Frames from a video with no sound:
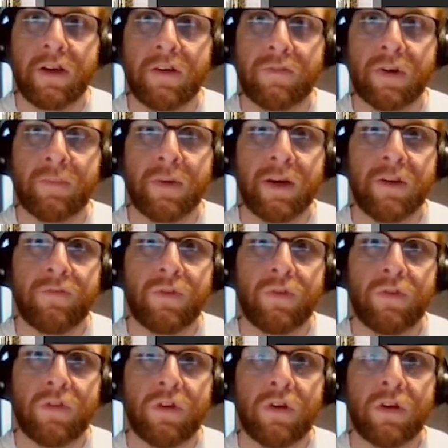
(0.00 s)
I've got my
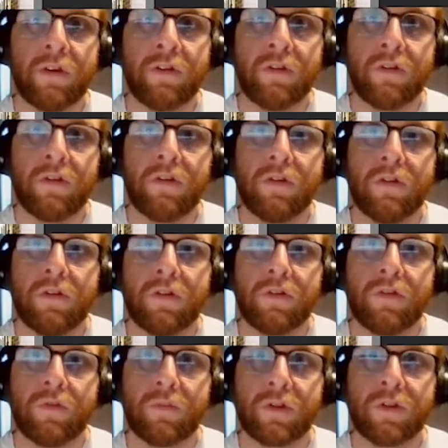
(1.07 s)
headphones on.
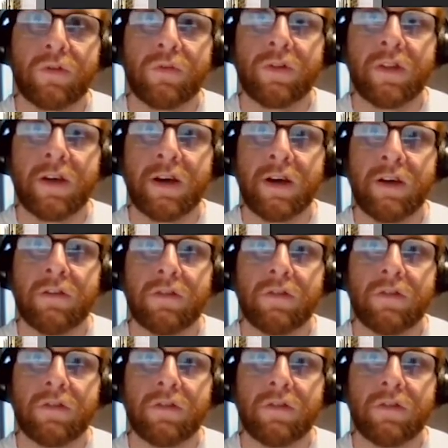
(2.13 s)
I'm going to go with that,